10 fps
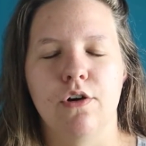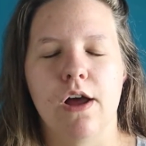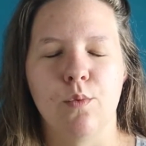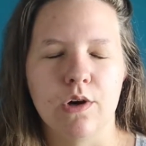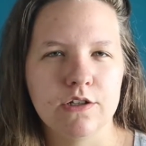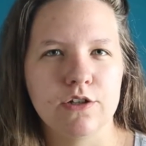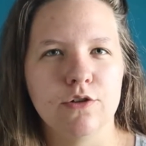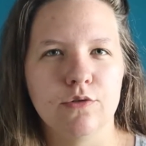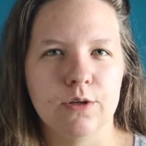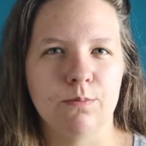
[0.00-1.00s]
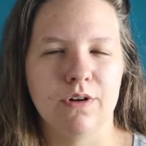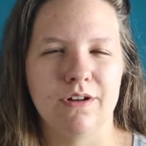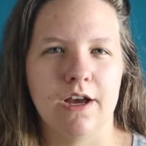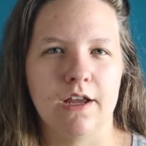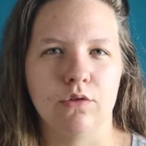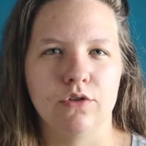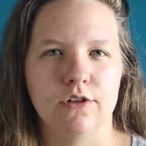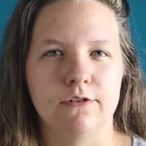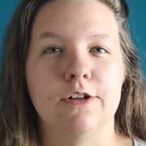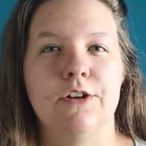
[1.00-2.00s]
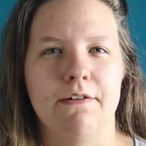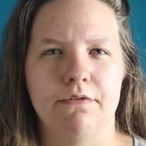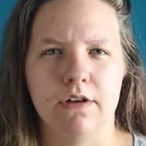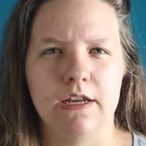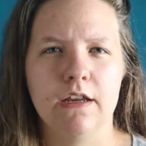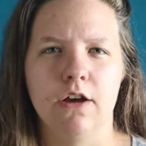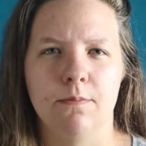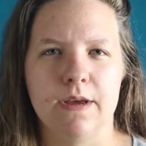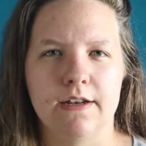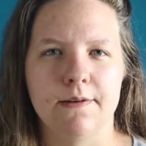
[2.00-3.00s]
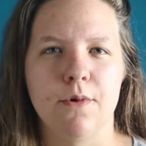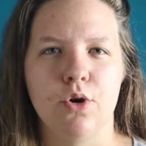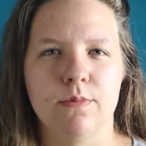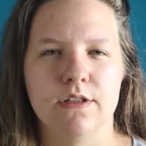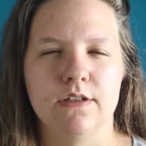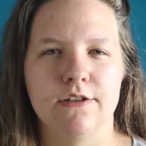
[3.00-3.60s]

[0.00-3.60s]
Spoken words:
I want to do it, but I also don't have an income at the moment.